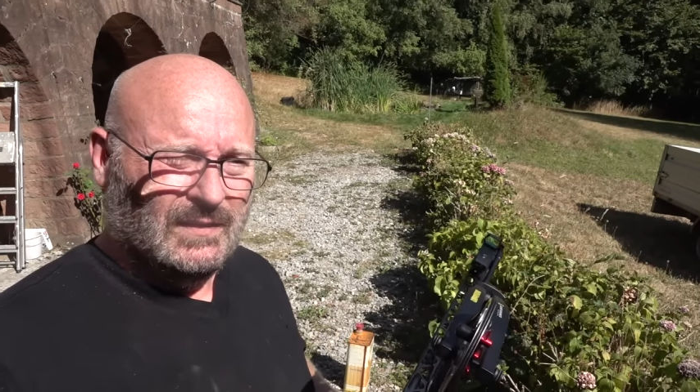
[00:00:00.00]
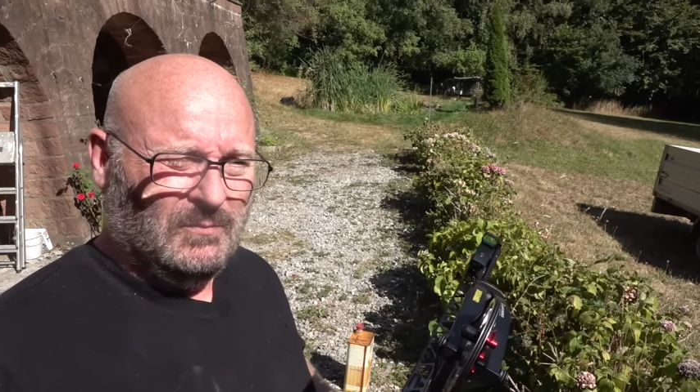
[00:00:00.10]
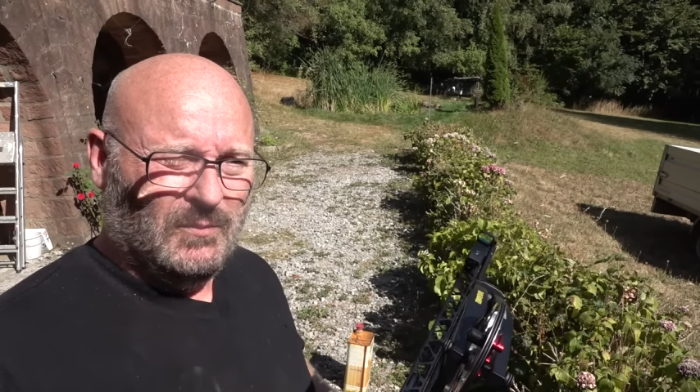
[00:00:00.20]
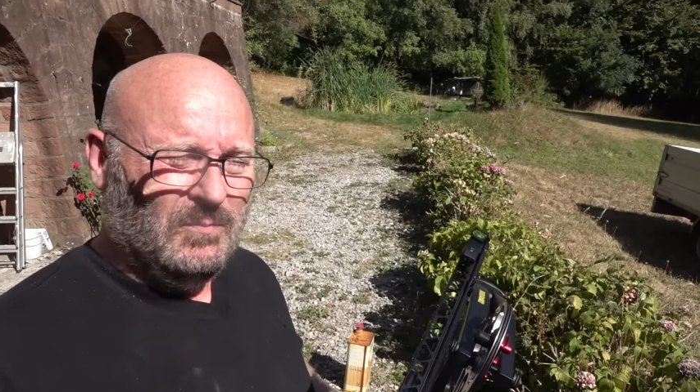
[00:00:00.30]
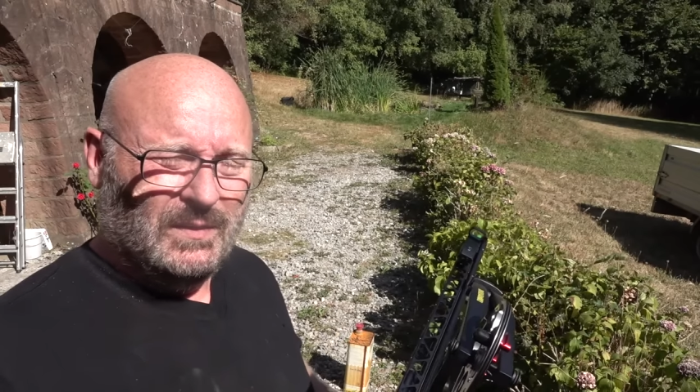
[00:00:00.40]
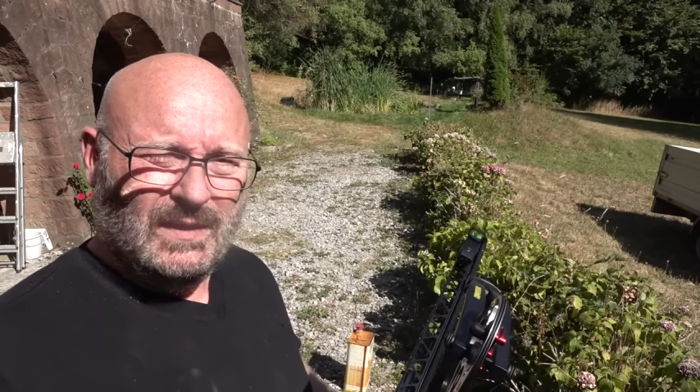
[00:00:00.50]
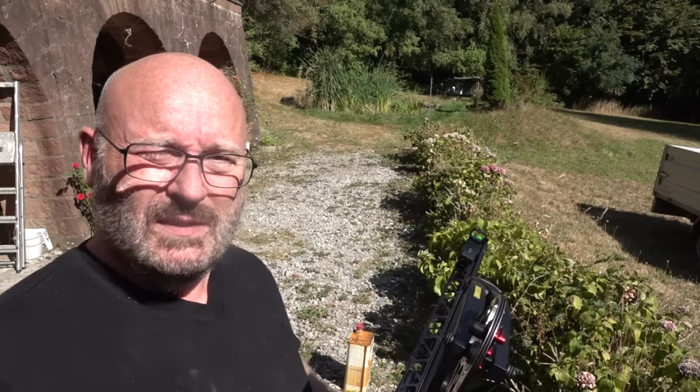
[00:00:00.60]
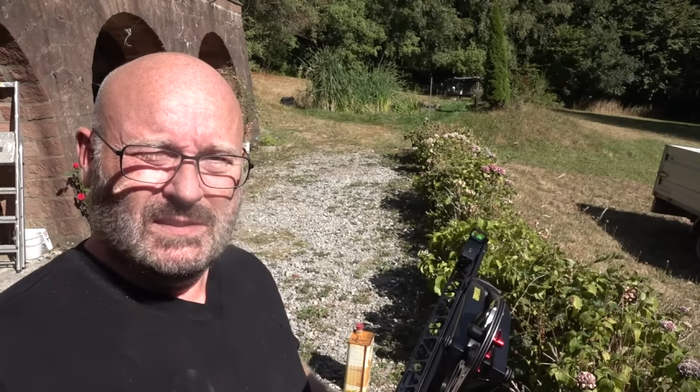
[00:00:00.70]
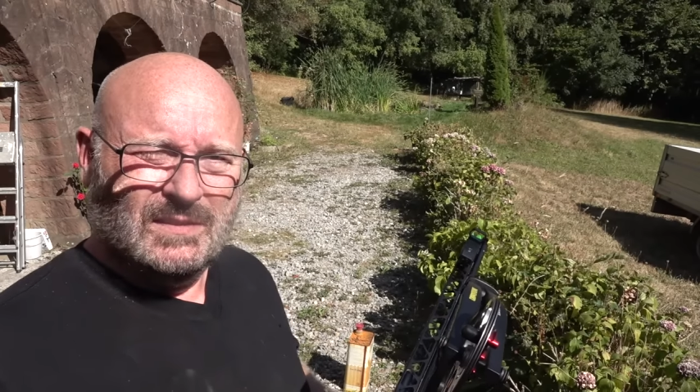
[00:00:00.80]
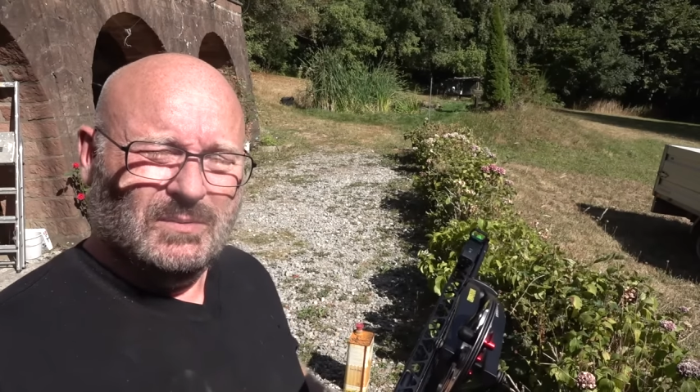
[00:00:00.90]
It won't be
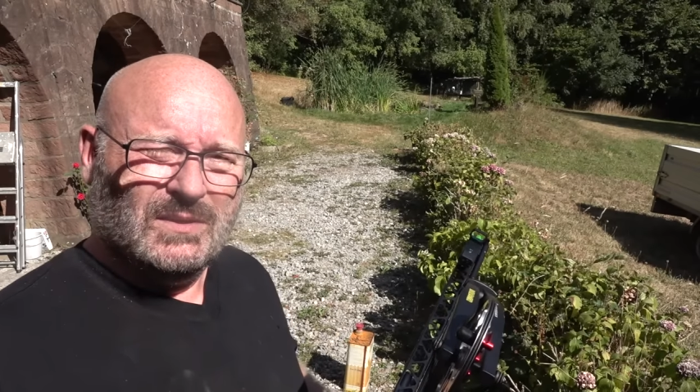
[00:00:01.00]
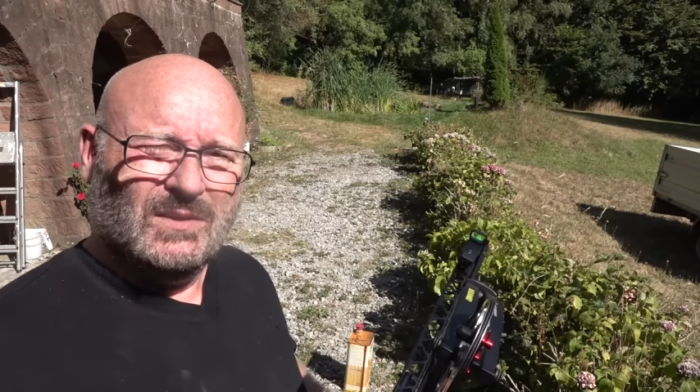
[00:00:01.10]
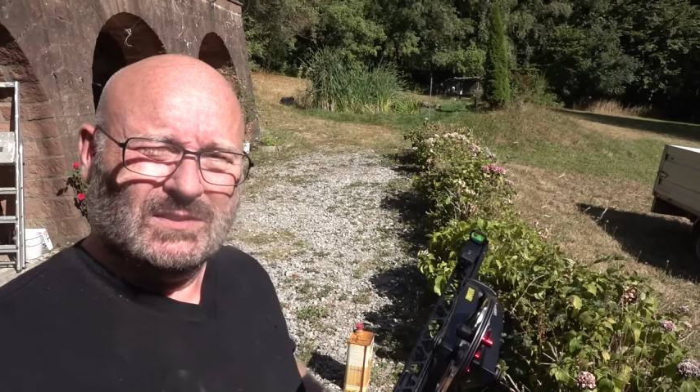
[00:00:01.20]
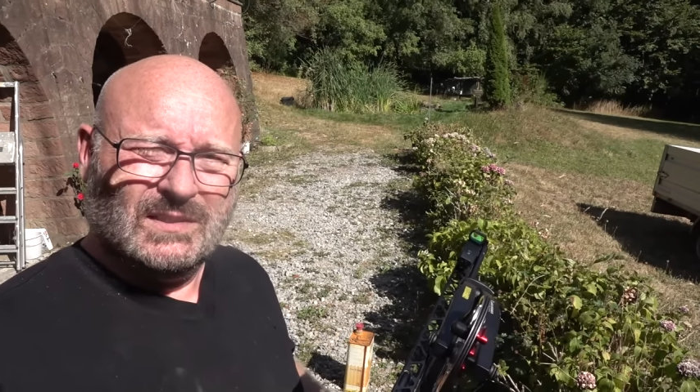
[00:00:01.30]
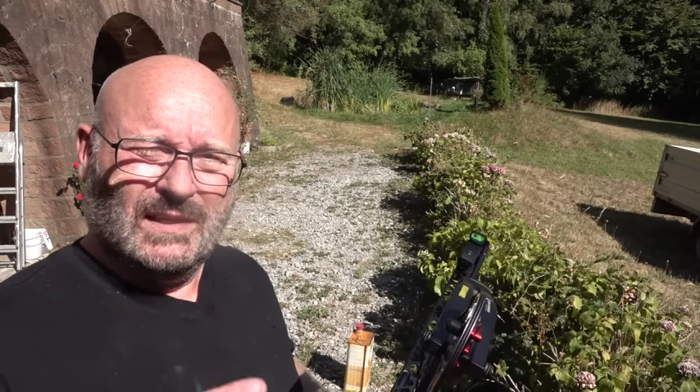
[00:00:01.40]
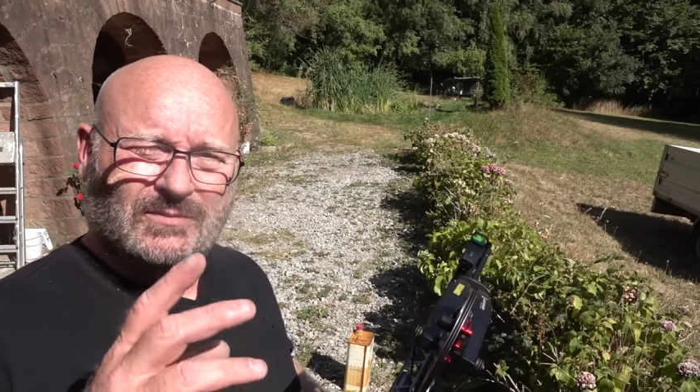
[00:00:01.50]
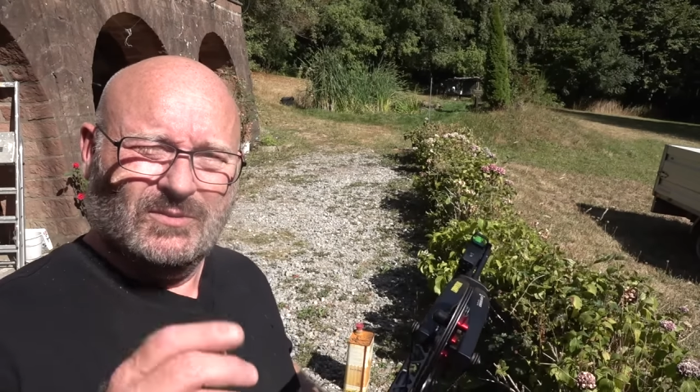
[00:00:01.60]
easy because I have